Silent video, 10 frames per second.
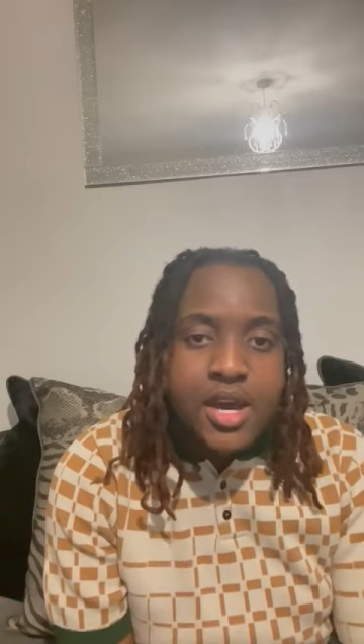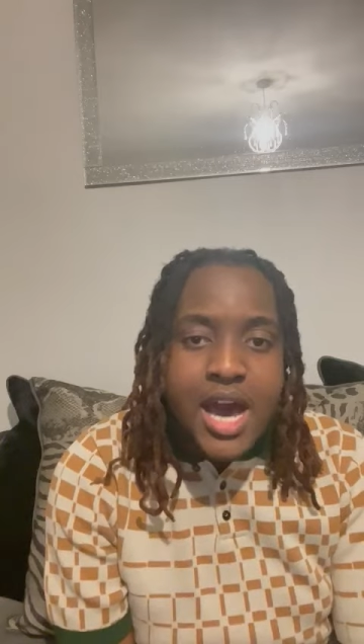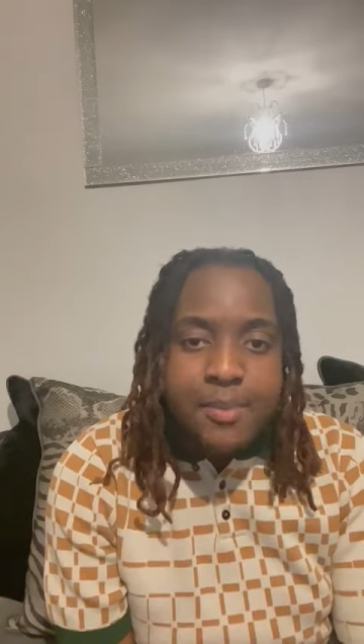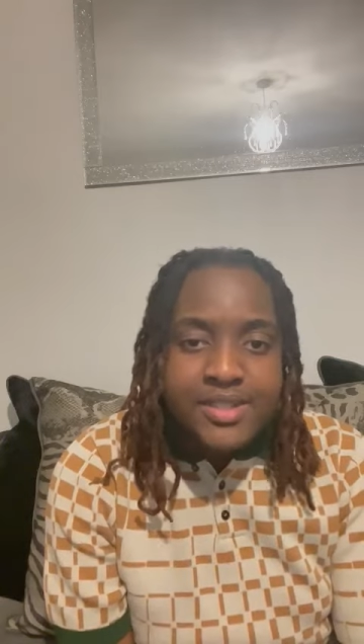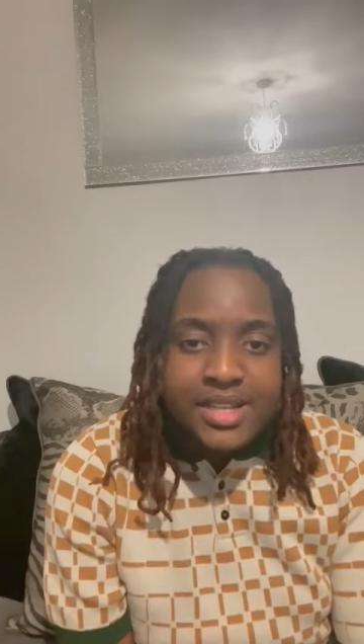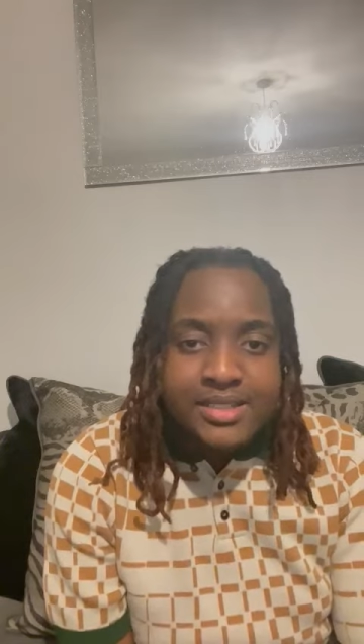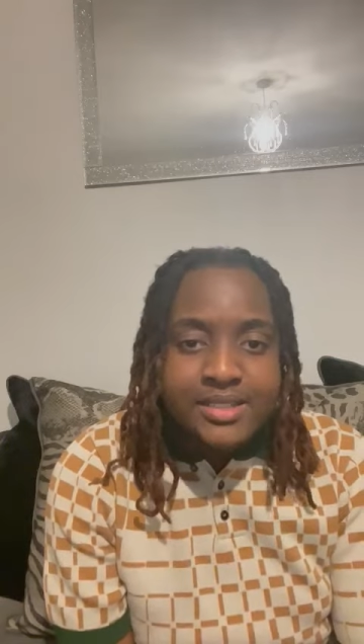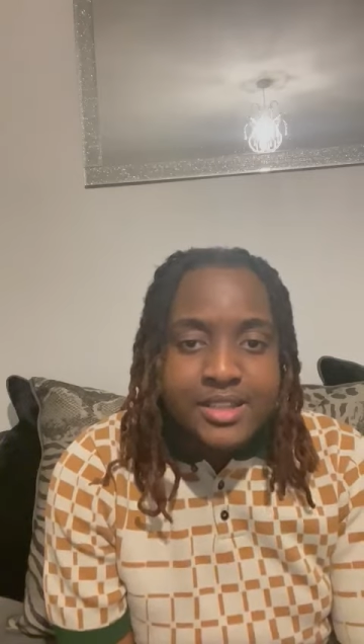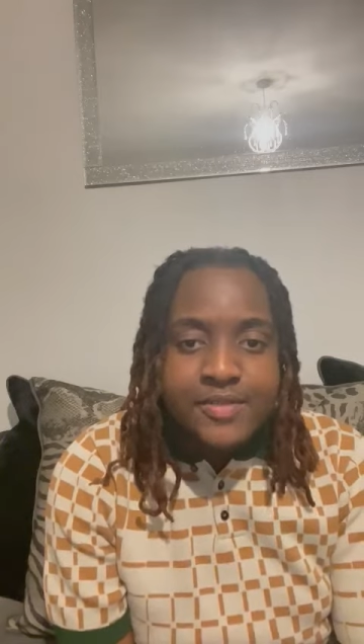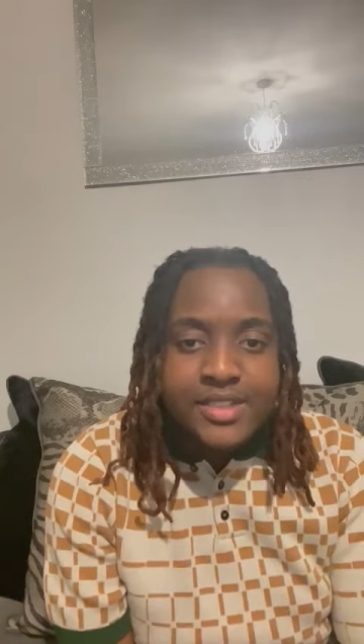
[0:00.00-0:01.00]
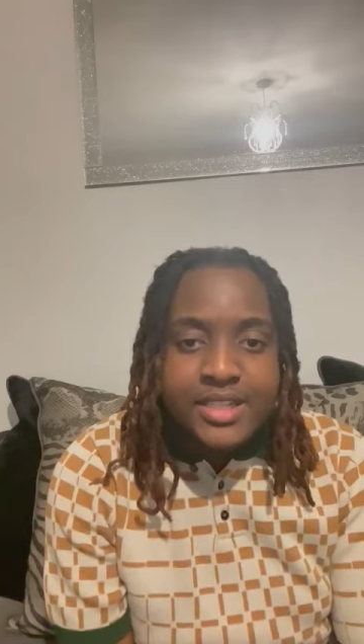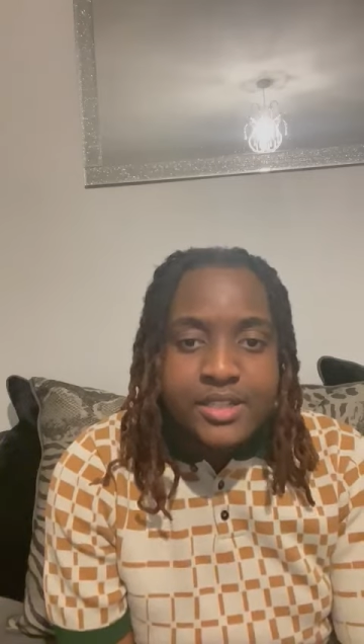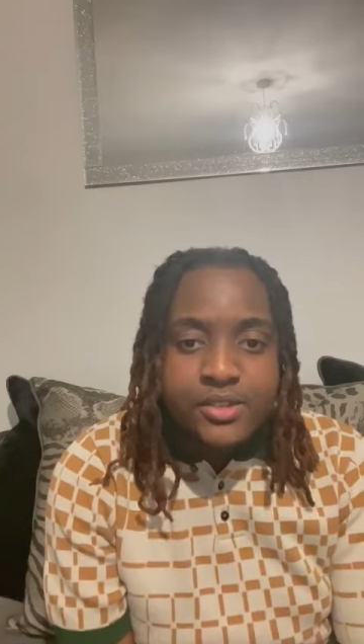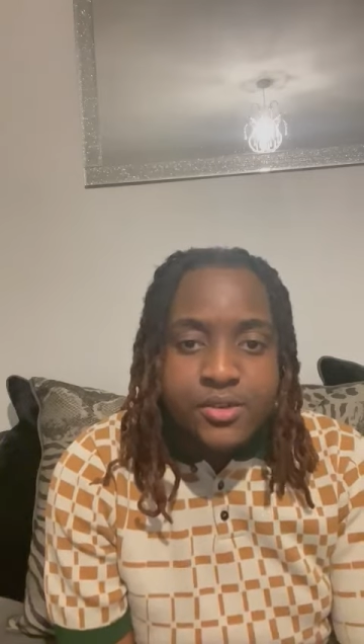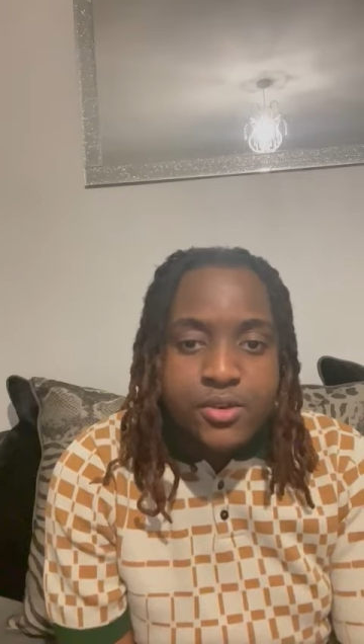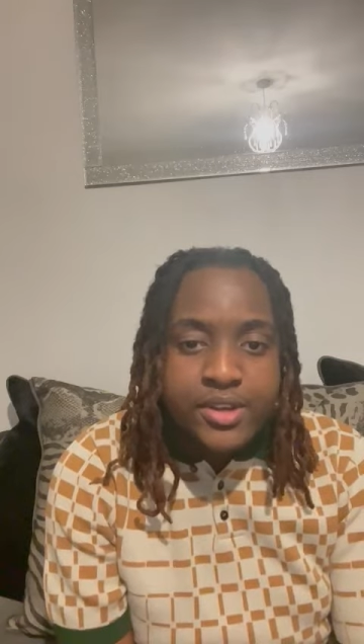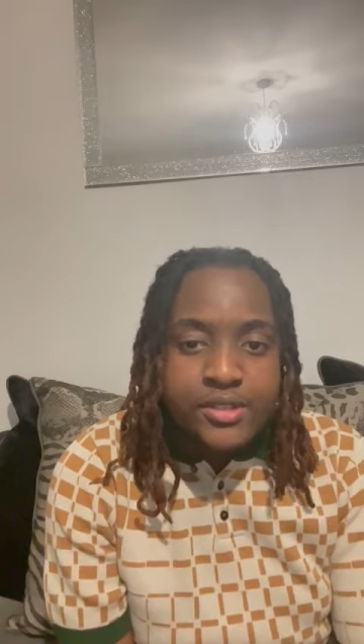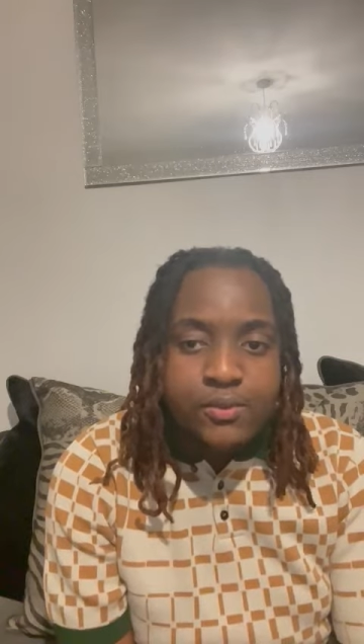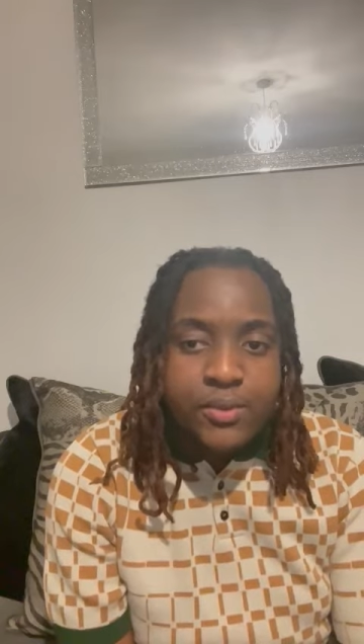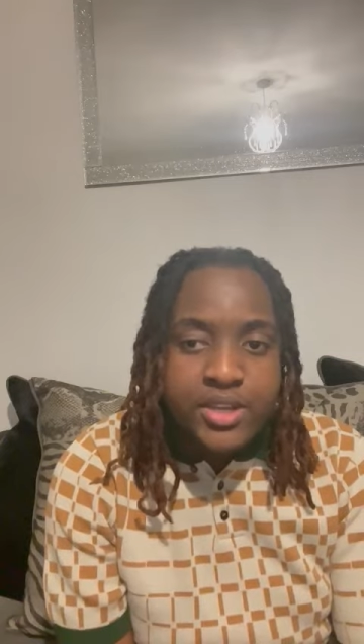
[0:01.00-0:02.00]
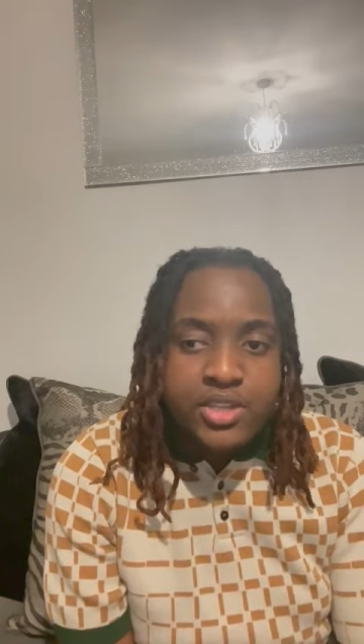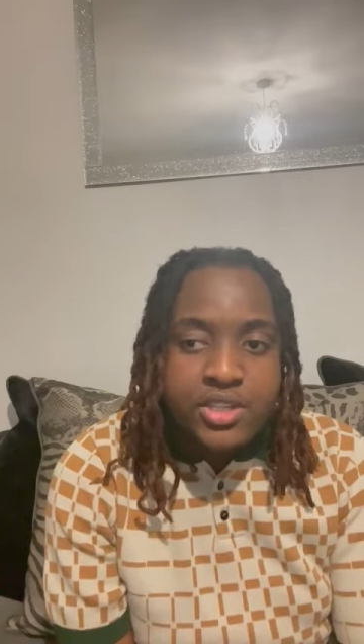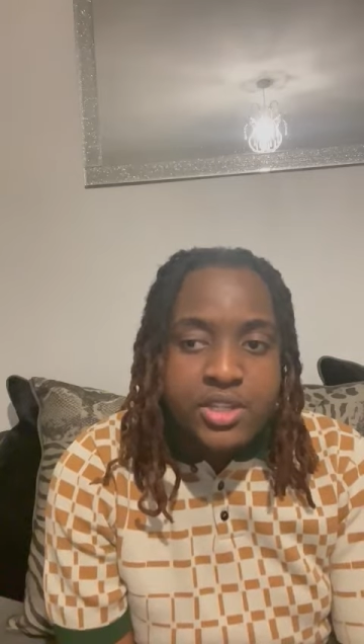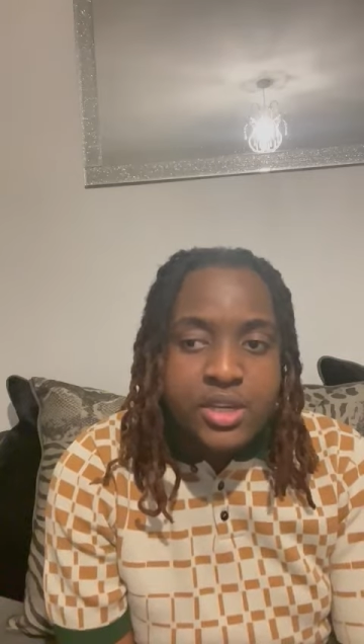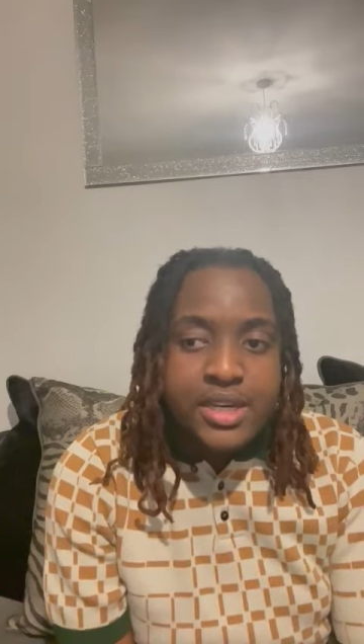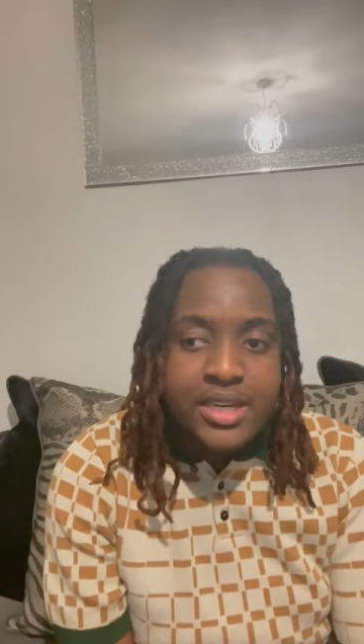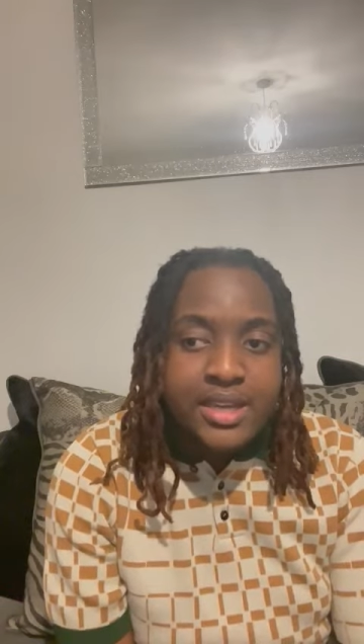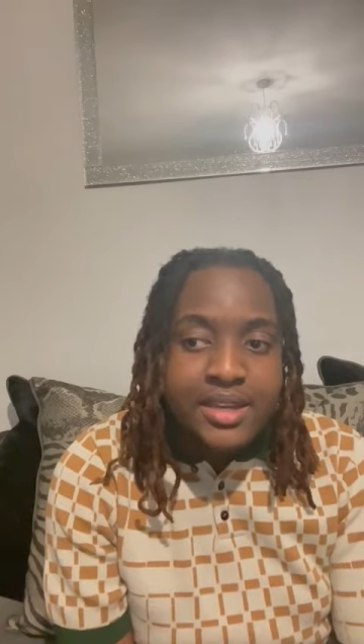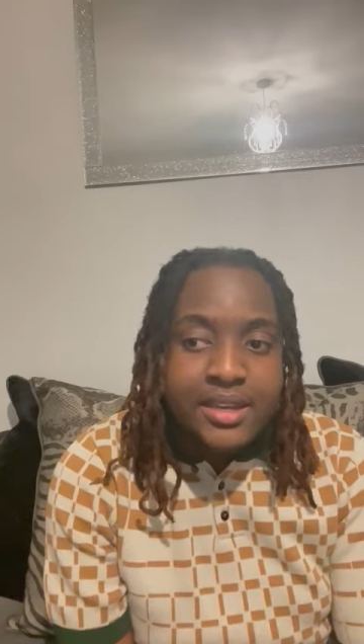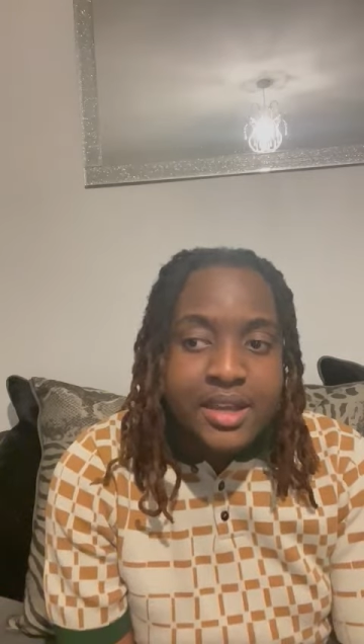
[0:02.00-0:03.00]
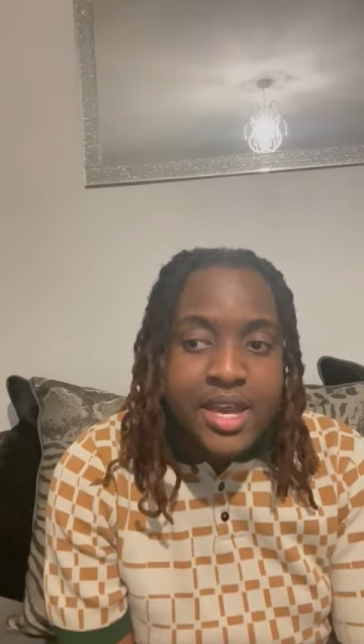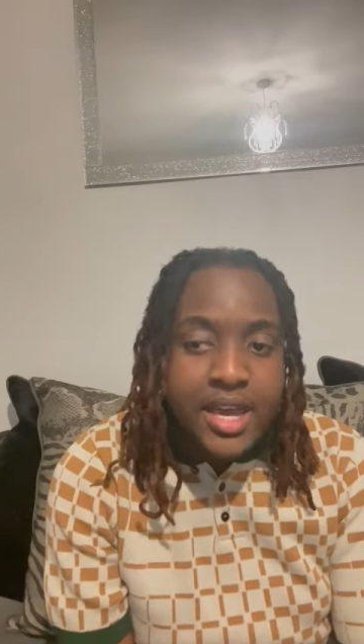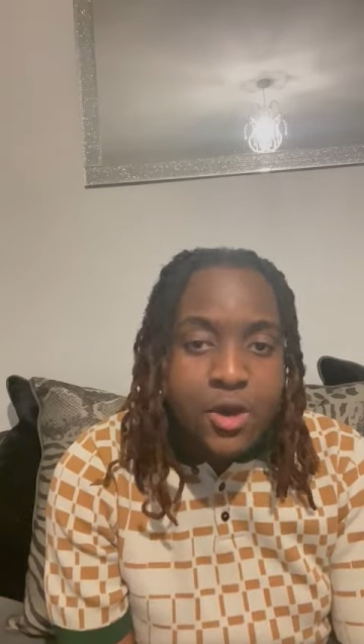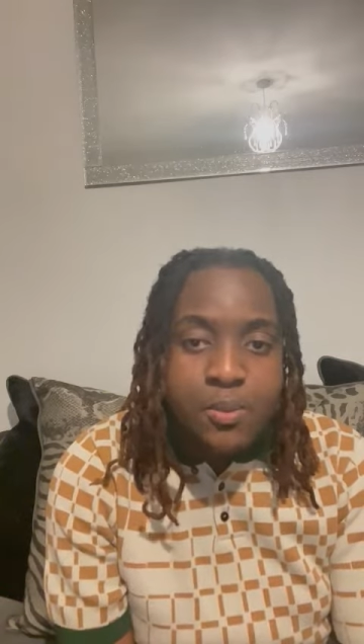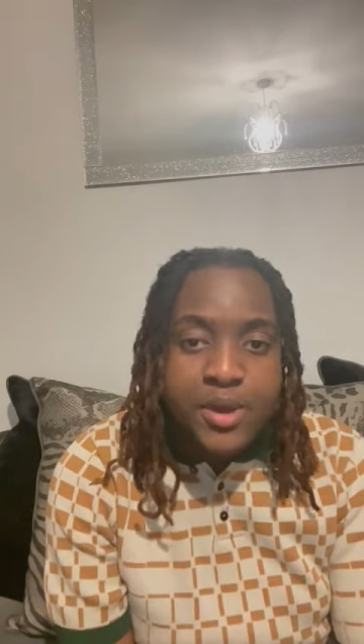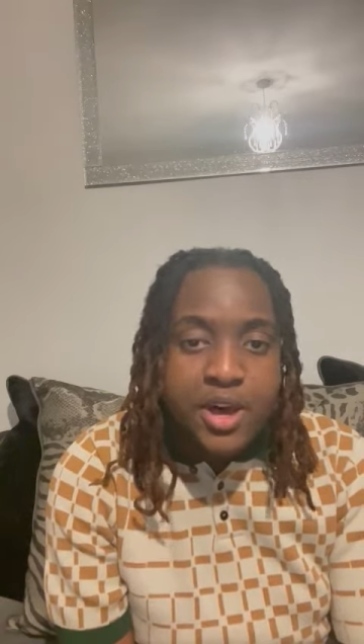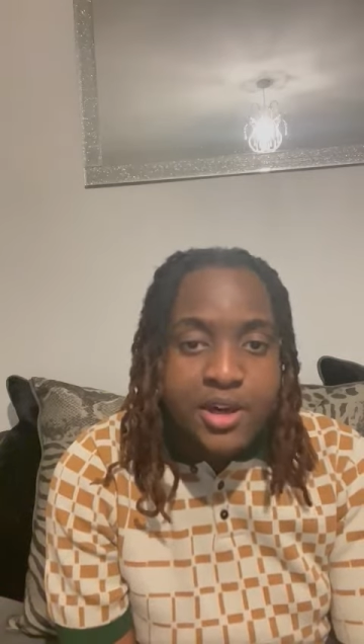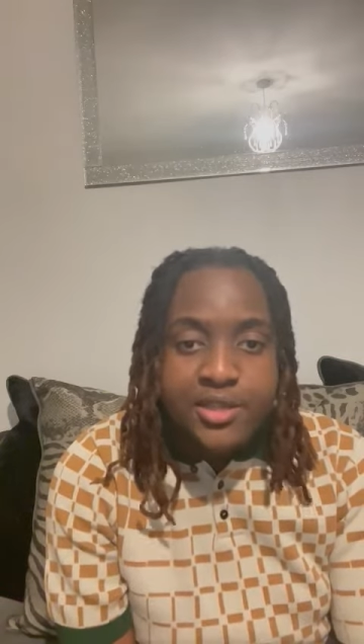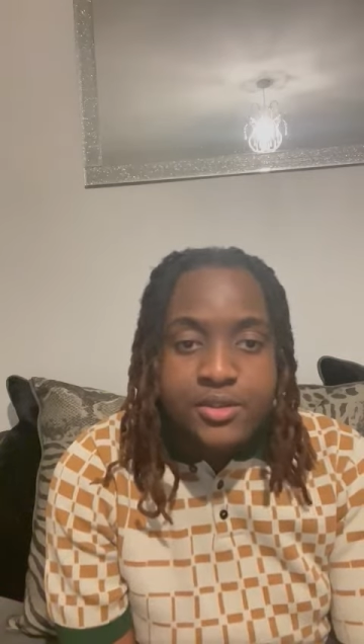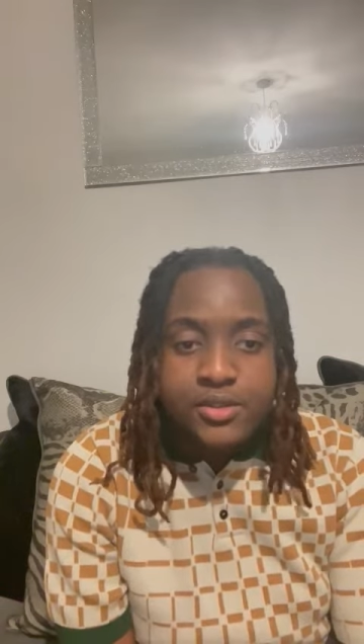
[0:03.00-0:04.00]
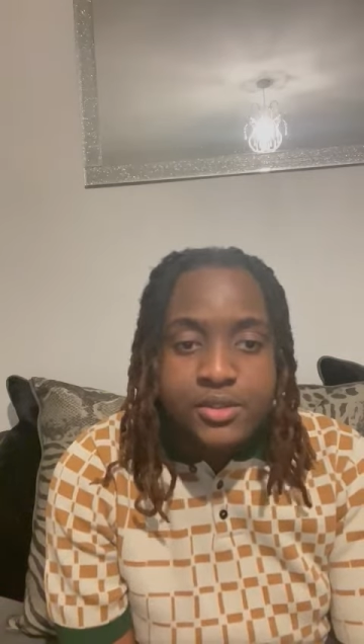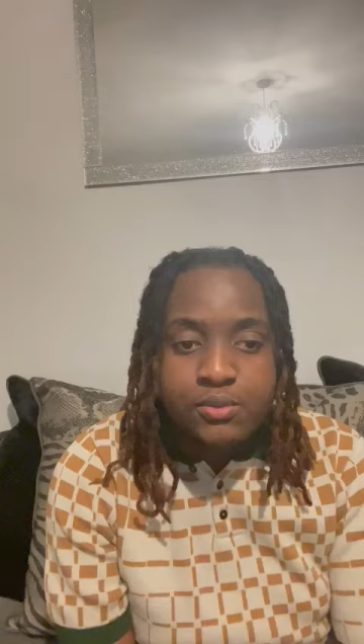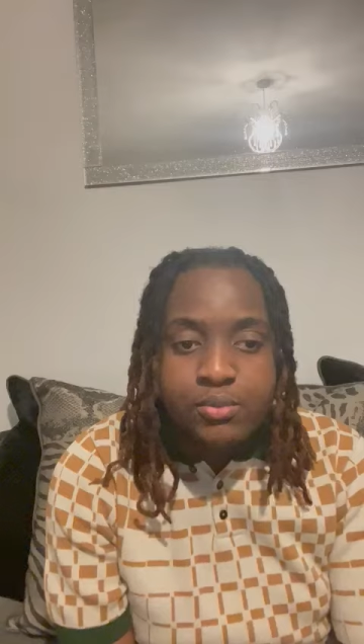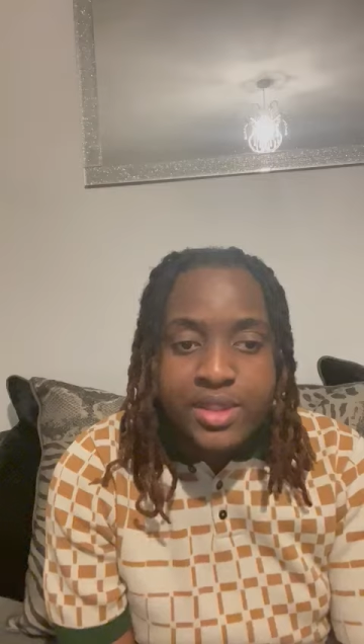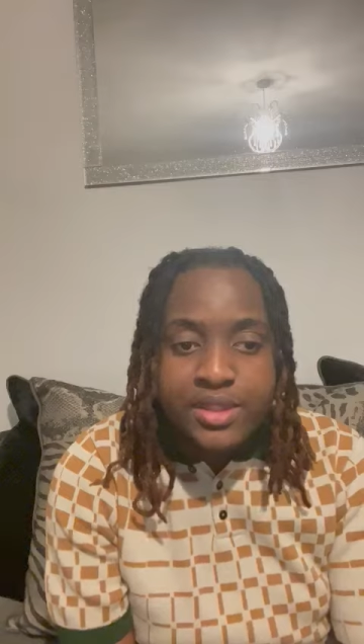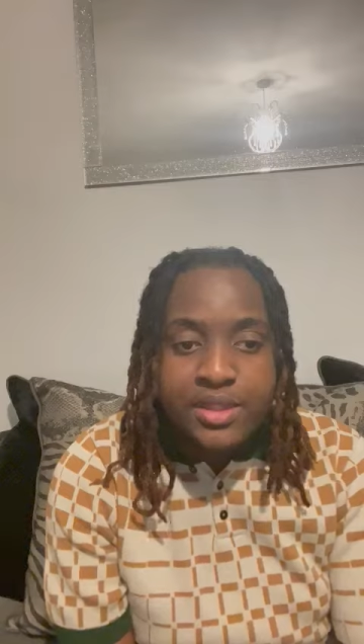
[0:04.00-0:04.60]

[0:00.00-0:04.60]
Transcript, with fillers: hypersensitivity to noise, which can help others with